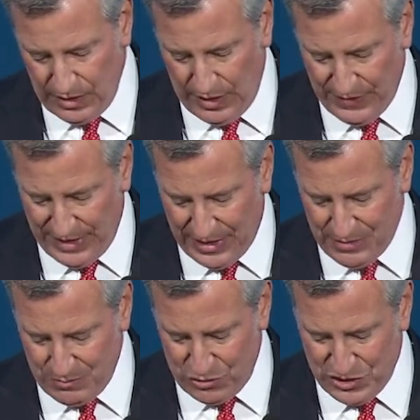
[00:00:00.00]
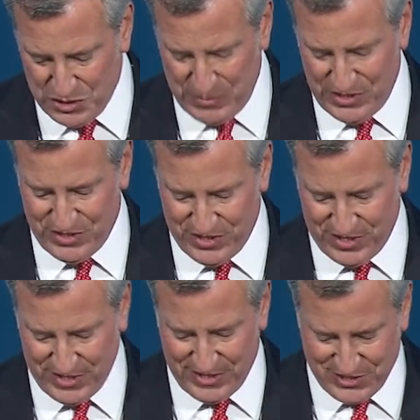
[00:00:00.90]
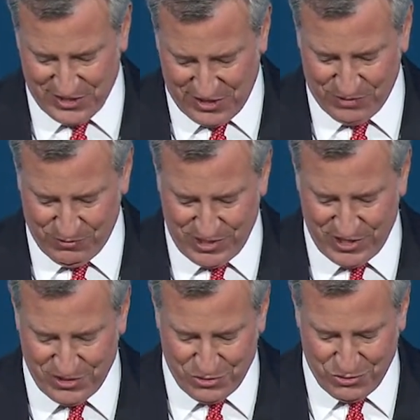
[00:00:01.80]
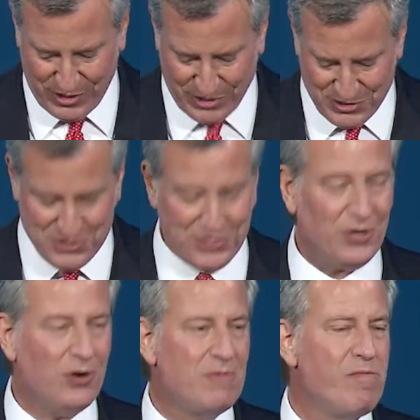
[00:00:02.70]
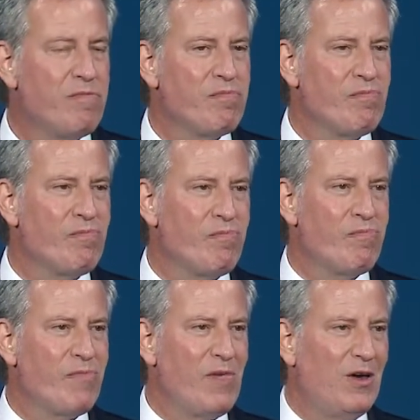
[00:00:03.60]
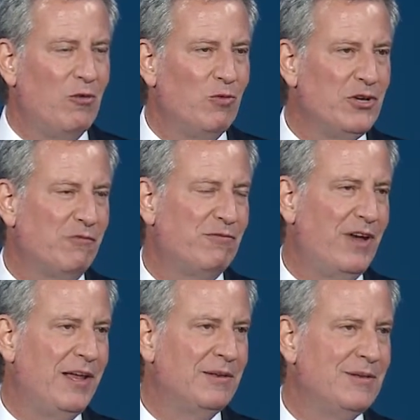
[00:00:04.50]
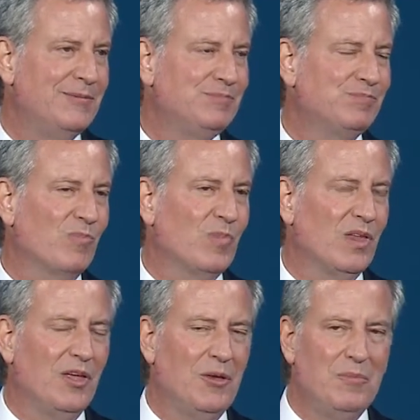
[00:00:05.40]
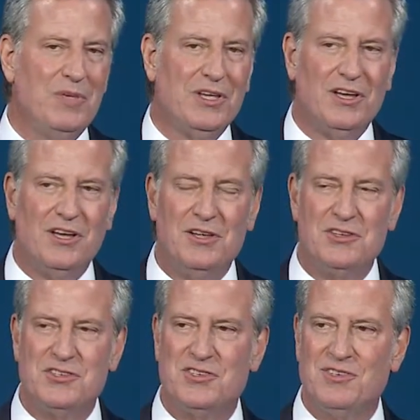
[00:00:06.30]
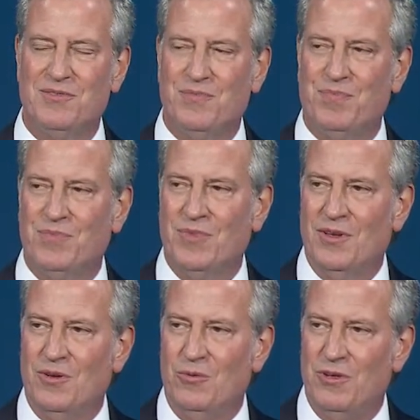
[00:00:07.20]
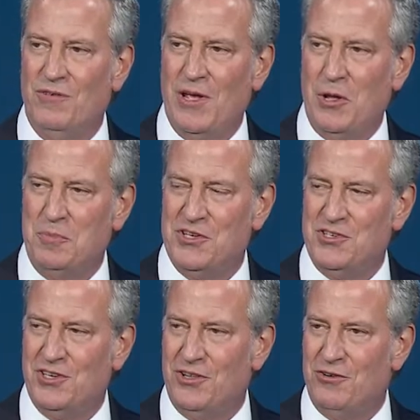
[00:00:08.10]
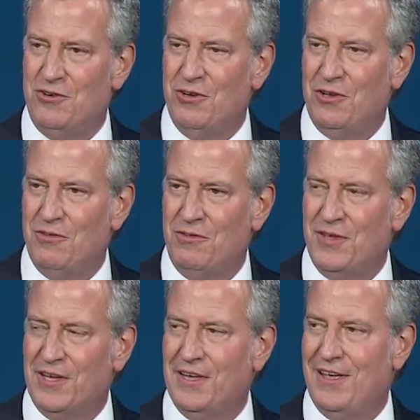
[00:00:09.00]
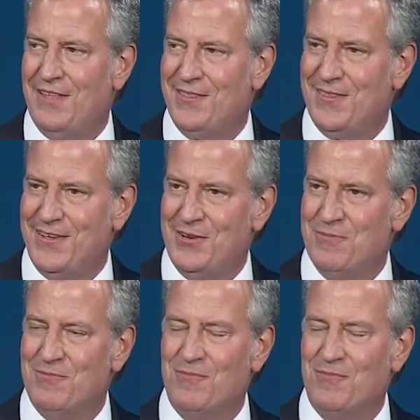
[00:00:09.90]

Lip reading: And that brings me to tonight's honoree, who I consider a real friend, because we have helped each other in thick and thin,